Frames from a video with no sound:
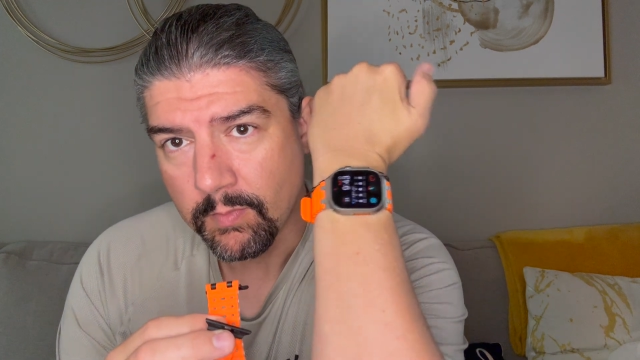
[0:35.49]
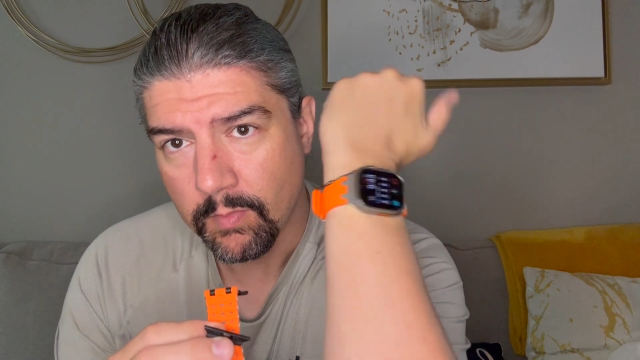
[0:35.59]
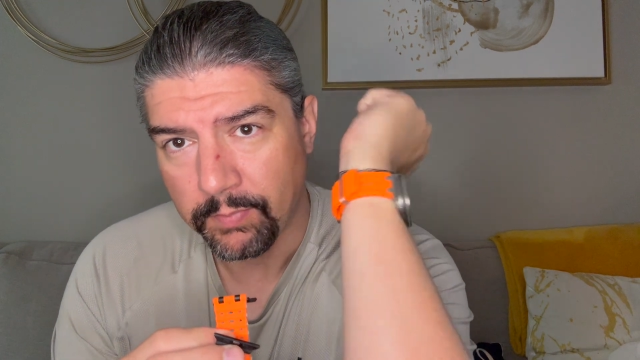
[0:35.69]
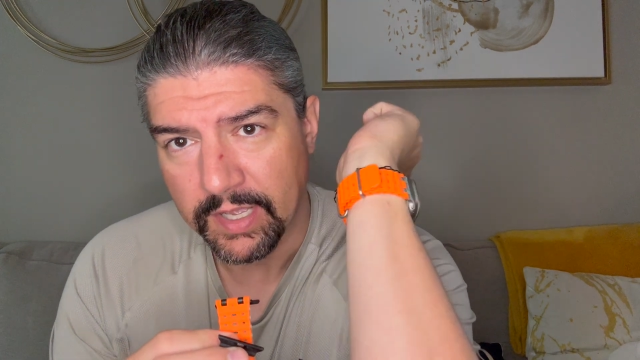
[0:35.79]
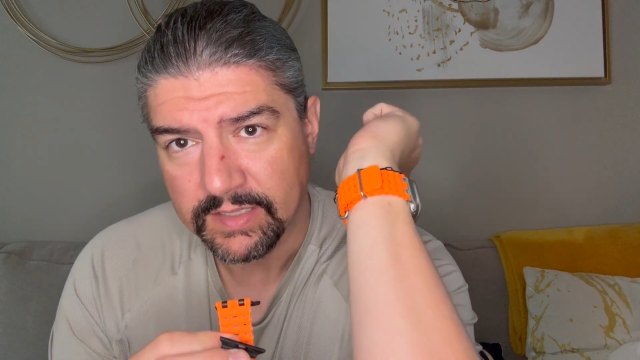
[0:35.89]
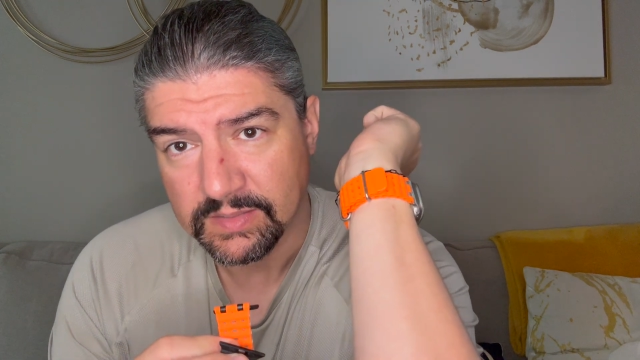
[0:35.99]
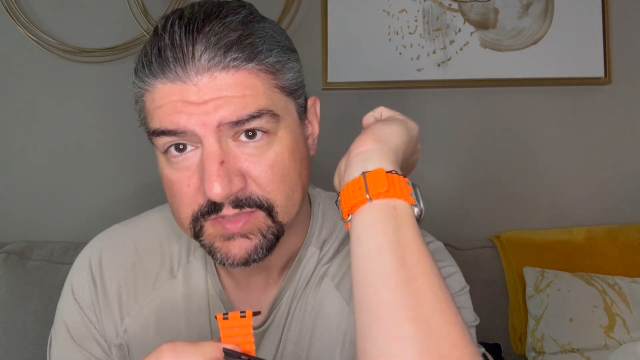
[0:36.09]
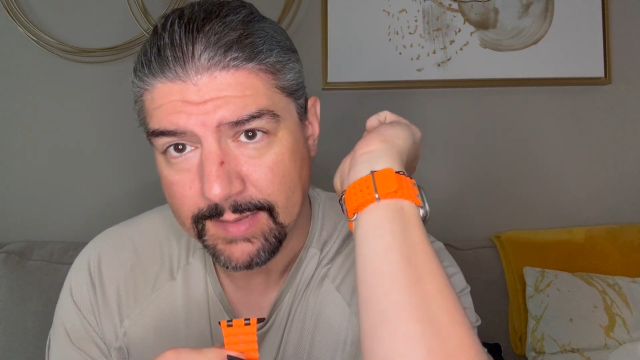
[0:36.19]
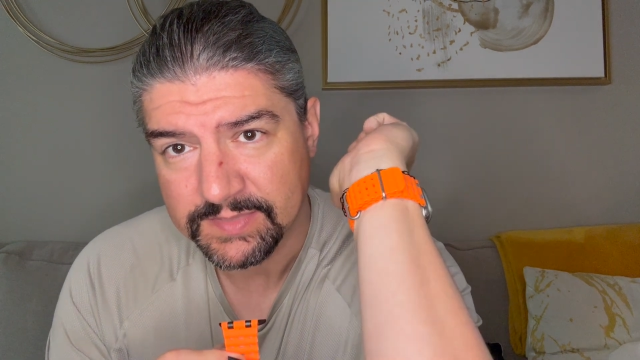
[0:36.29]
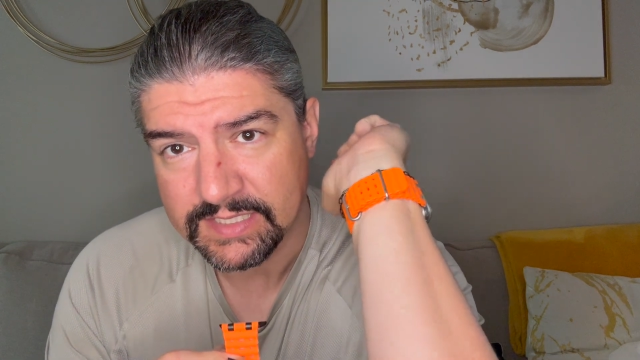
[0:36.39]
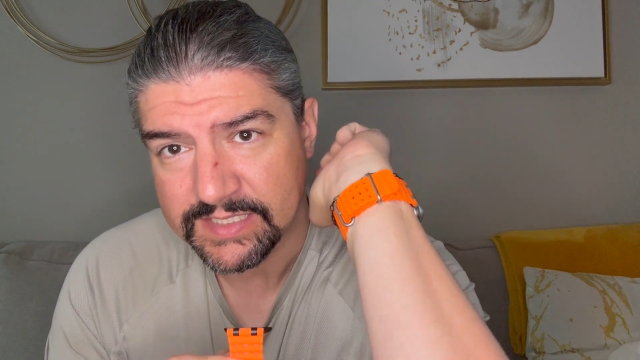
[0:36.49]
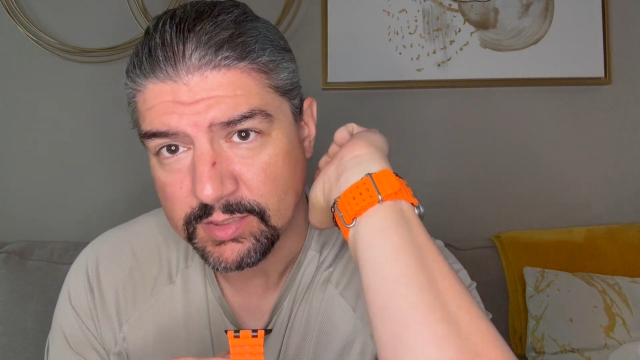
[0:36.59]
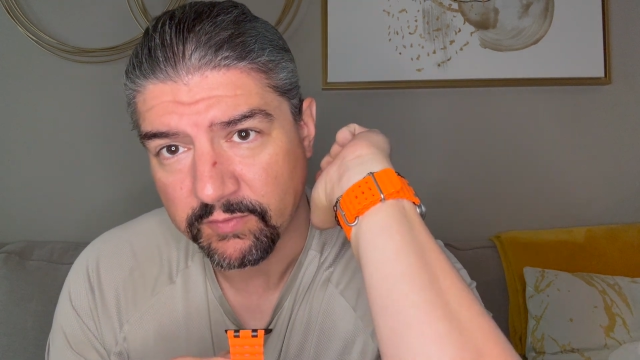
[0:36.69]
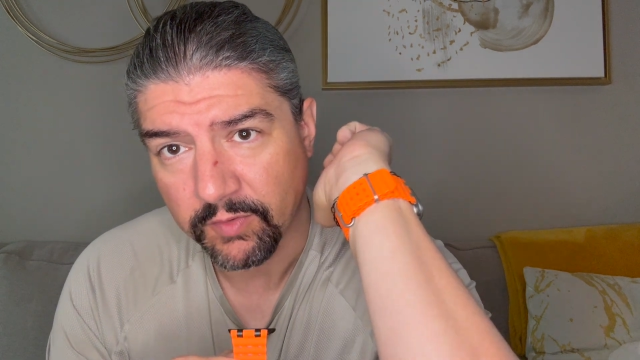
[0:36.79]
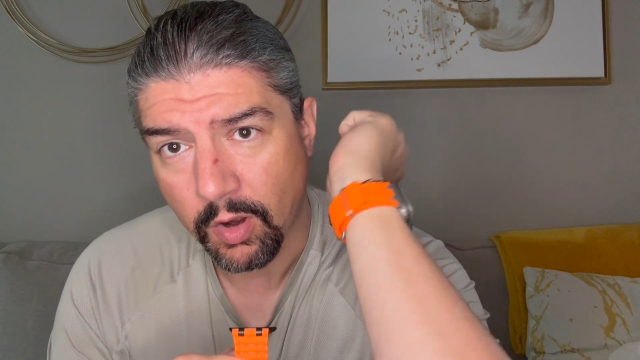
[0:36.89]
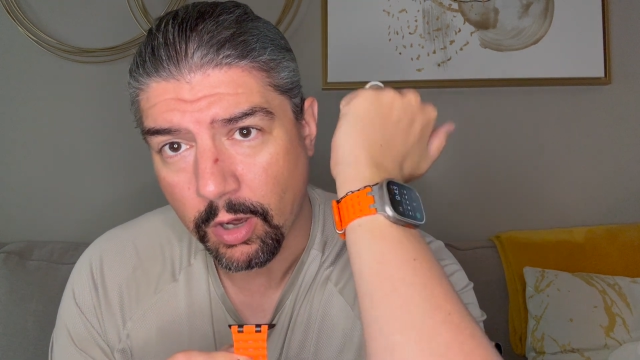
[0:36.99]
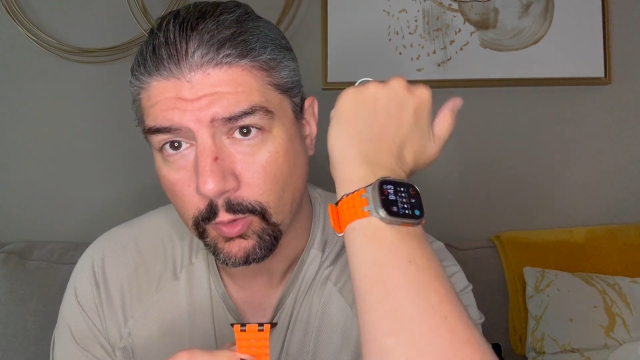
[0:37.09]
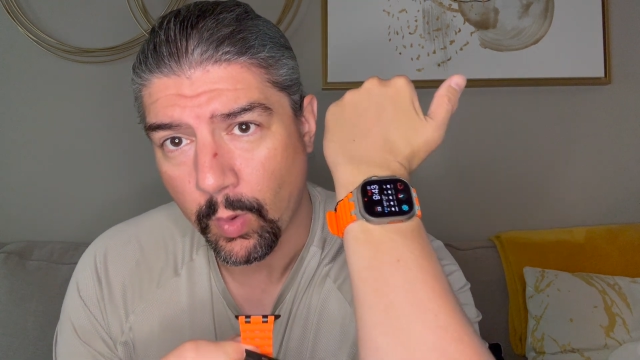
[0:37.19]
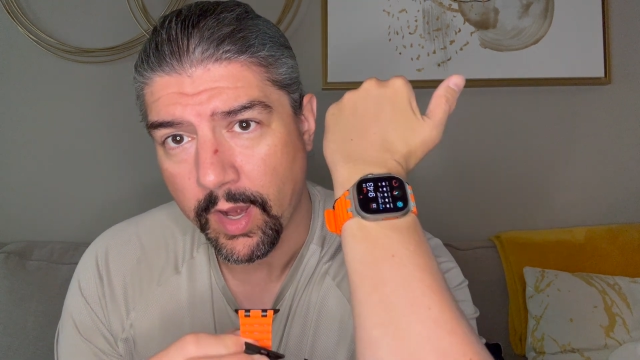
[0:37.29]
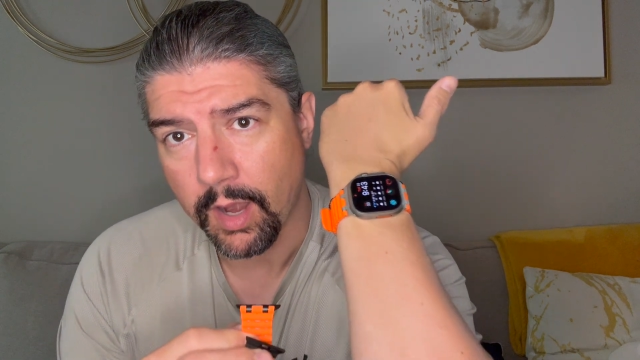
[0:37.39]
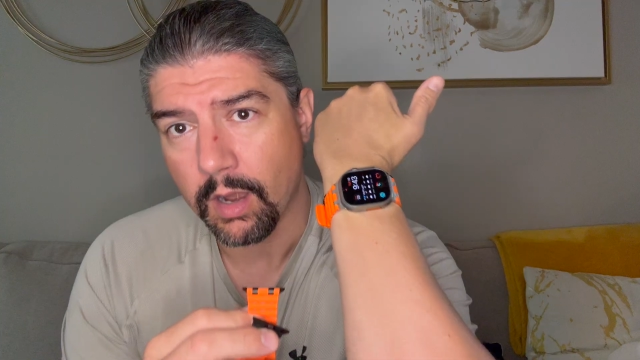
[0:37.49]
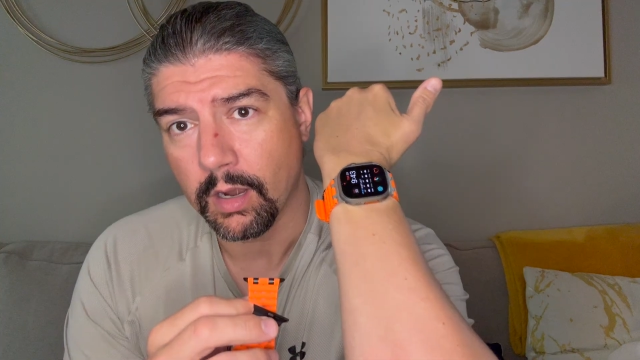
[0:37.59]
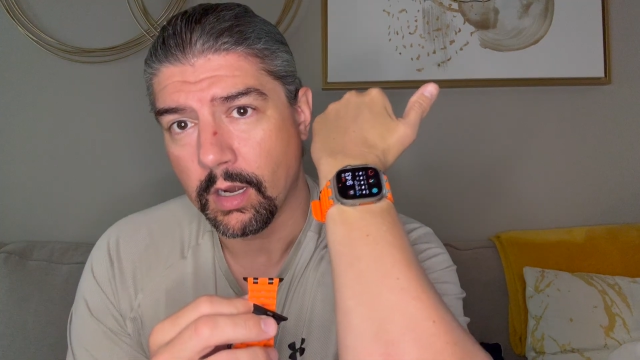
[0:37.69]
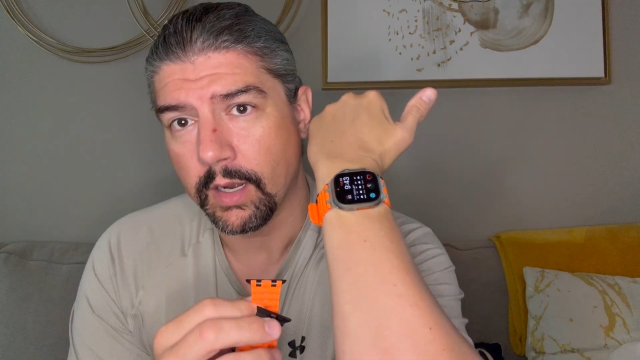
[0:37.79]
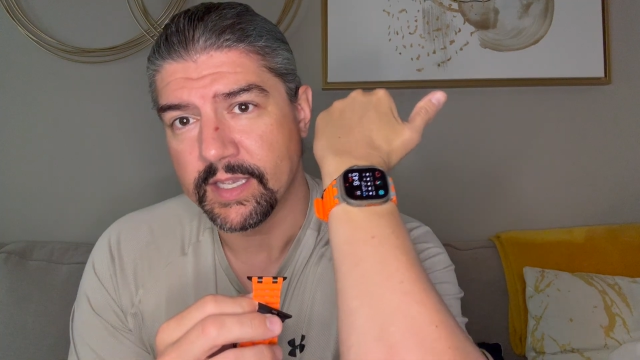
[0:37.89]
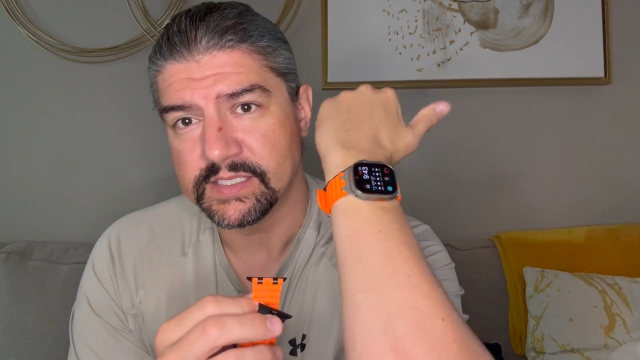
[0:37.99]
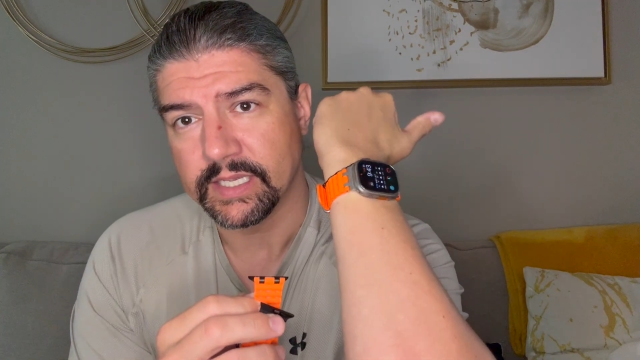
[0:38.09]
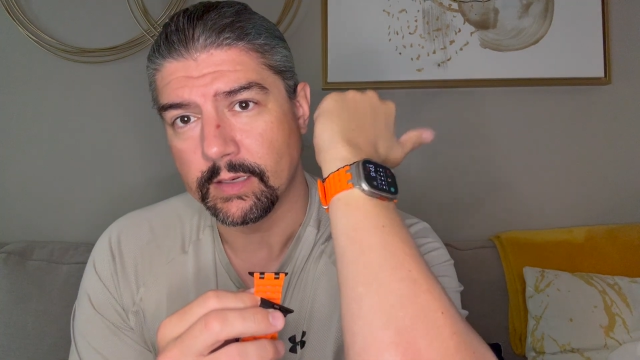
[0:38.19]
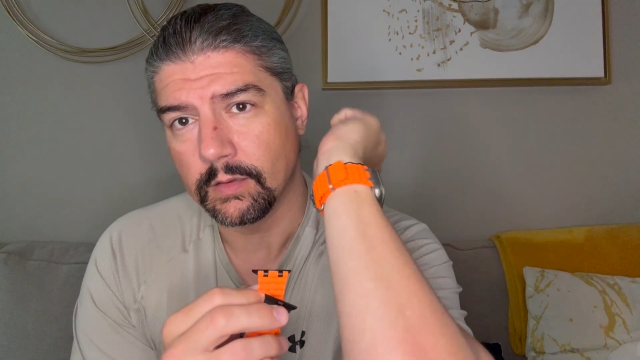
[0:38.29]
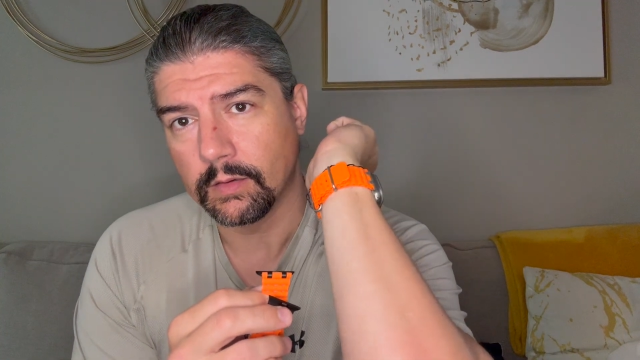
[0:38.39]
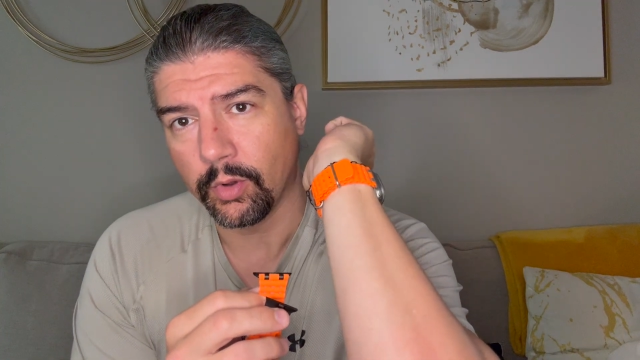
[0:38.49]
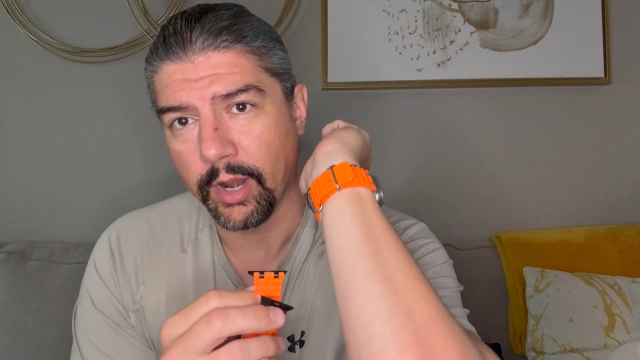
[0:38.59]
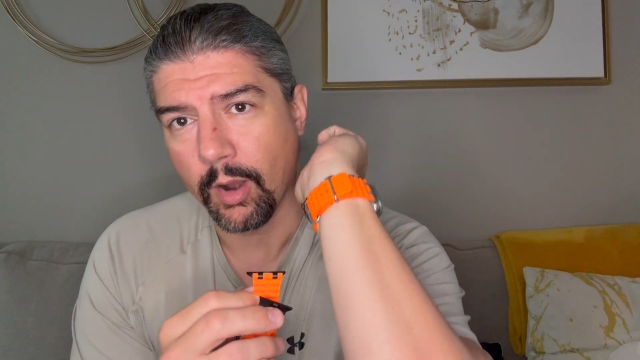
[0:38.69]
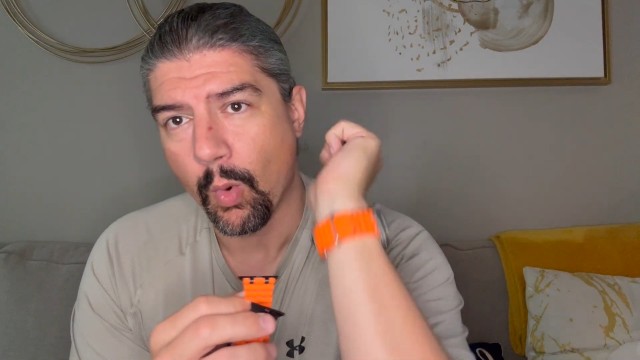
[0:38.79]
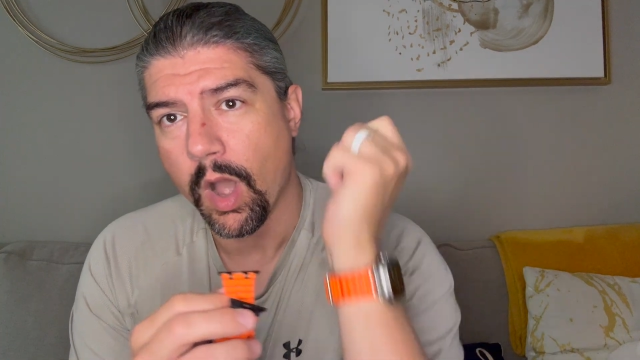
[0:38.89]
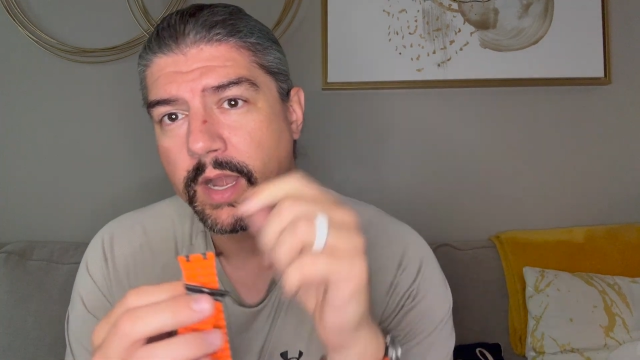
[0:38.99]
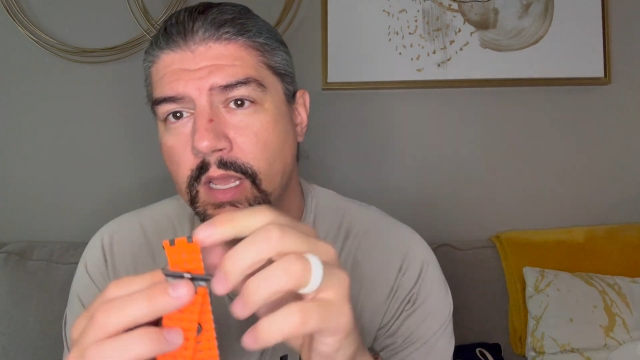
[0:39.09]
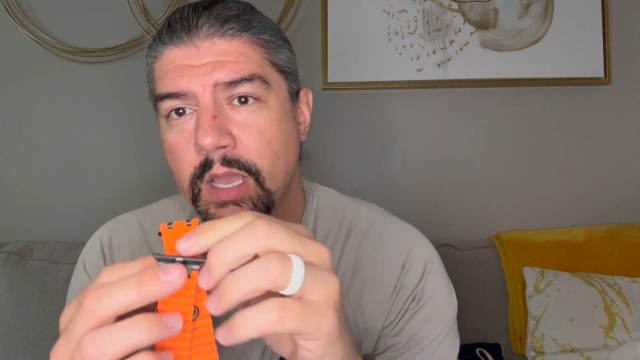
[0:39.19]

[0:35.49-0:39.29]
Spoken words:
but sometimes the silver hardware isn't what I want,